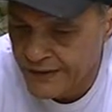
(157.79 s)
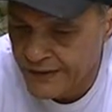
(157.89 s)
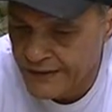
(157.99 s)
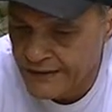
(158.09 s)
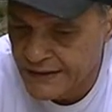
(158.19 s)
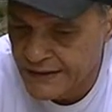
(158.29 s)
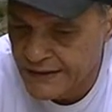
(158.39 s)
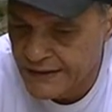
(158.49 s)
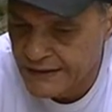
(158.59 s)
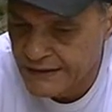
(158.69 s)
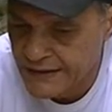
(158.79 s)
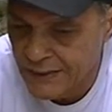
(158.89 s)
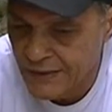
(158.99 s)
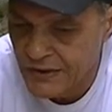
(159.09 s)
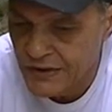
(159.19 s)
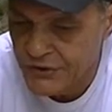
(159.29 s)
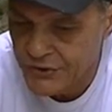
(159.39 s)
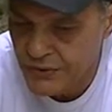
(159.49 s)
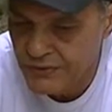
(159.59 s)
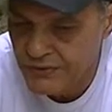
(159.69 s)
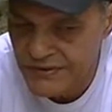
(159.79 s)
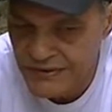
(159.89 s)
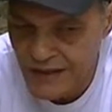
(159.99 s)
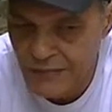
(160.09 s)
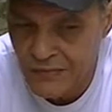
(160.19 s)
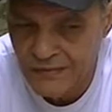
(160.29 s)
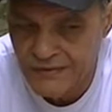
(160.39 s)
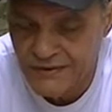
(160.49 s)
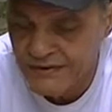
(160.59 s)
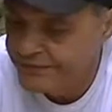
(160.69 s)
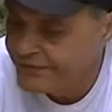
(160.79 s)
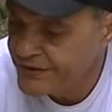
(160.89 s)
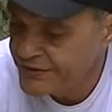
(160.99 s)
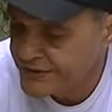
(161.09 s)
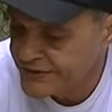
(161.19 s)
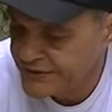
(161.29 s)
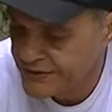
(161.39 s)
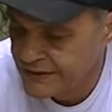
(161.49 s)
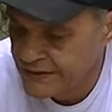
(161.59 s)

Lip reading: and I'm going to show you some of the features